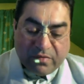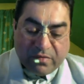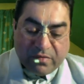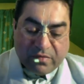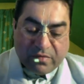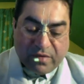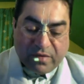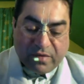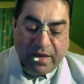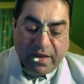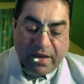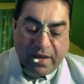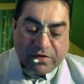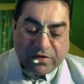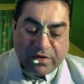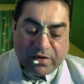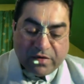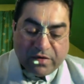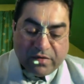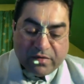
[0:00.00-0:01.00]
engage
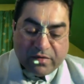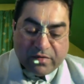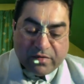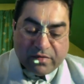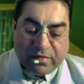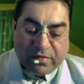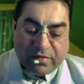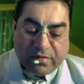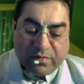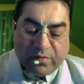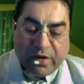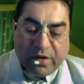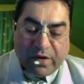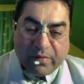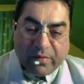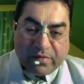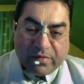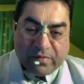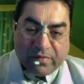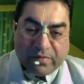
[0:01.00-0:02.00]
in
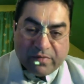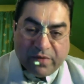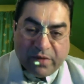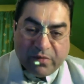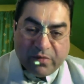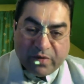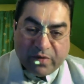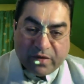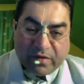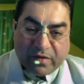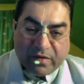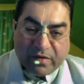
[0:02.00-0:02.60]
prema bhakti.